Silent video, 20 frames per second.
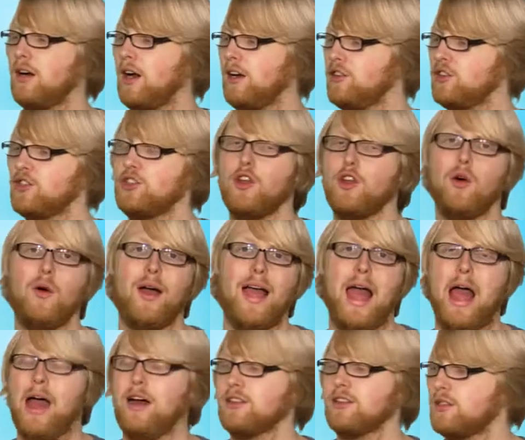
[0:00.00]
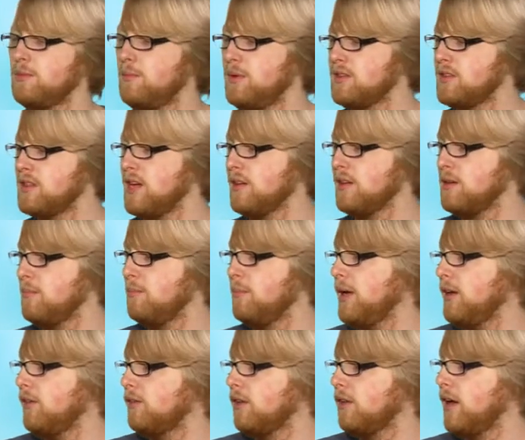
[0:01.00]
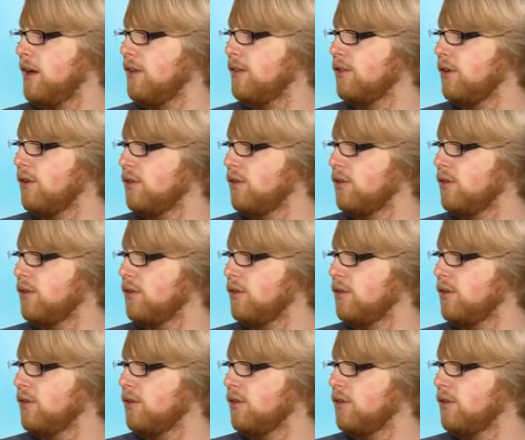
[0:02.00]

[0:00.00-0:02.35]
I just know it has to be set to baseline. So